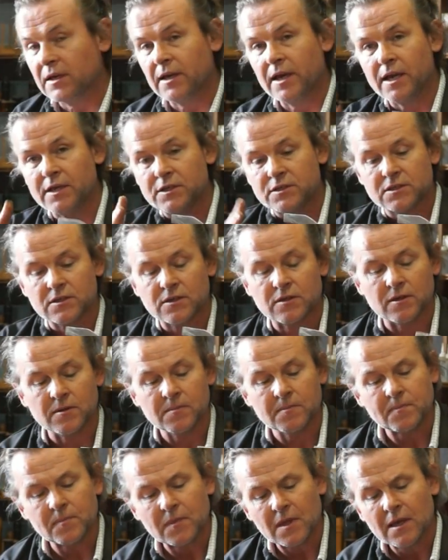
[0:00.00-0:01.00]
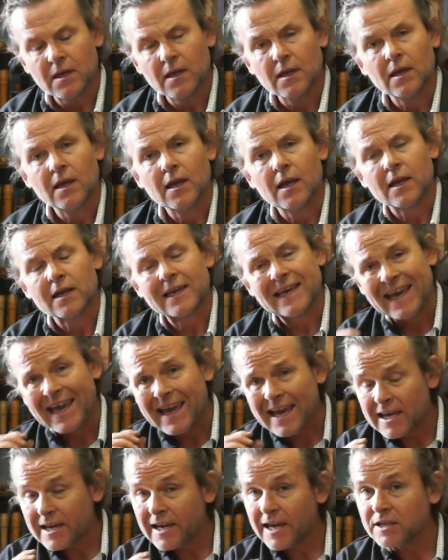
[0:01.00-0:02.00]
edge to them,
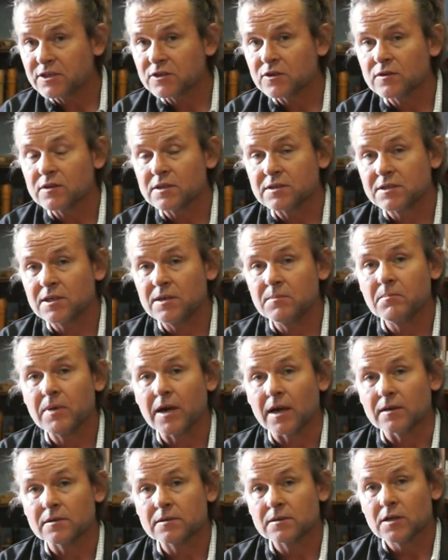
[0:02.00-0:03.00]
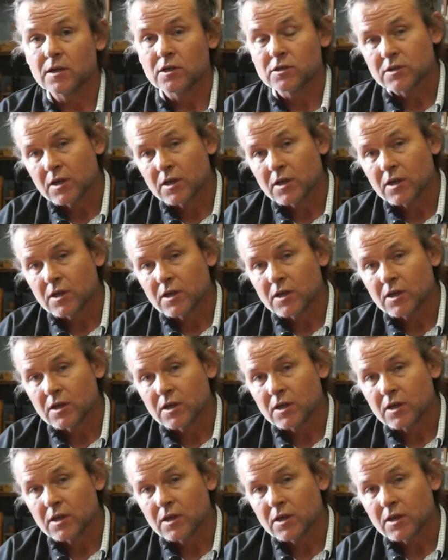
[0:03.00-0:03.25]
can catch on the timber.